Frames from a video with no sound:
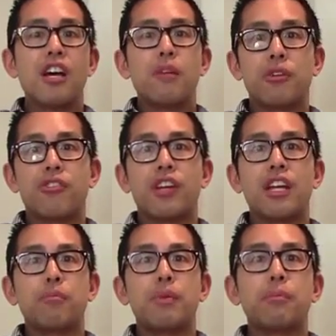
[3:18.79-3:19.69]
but you're
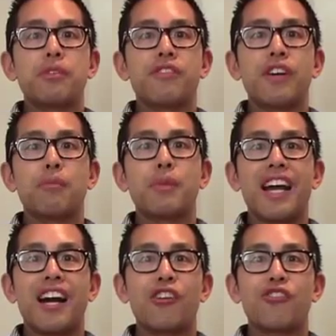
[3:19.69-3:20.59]
getting people developing
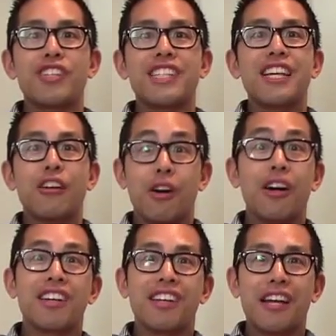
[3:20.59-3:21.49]
allergies later
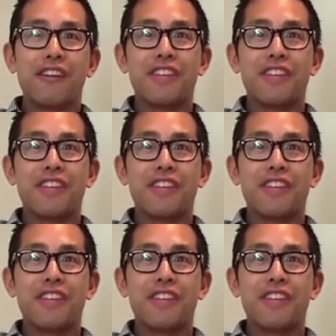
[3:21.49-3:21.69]
on in life,